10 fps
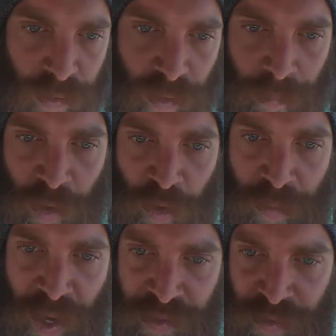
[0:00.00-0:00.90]
that Mary
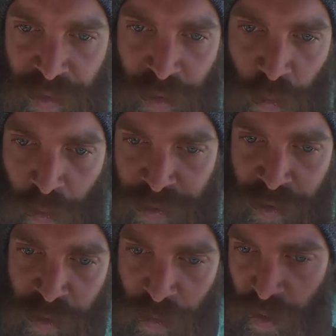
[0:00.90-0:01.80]
Magdalene
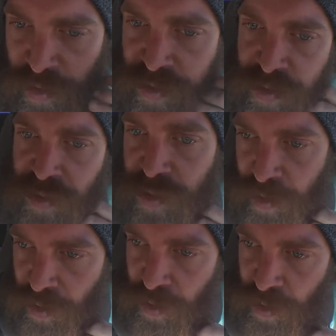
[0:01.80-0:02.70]
anointed Christ,
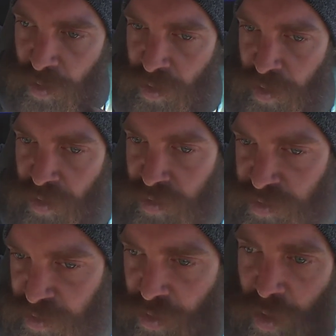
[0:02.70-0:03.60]

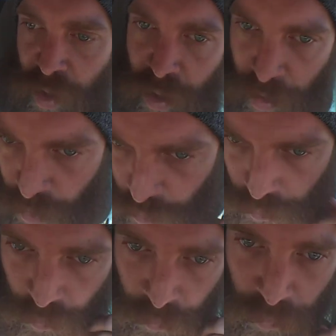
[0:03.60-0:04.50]
his
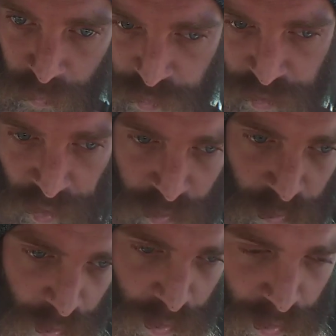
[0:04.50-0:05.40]
root
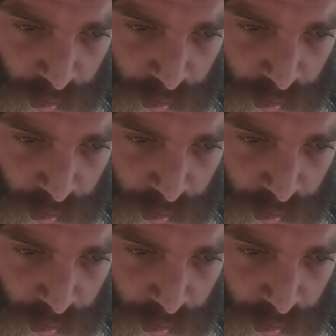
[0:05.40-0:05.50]
chakra.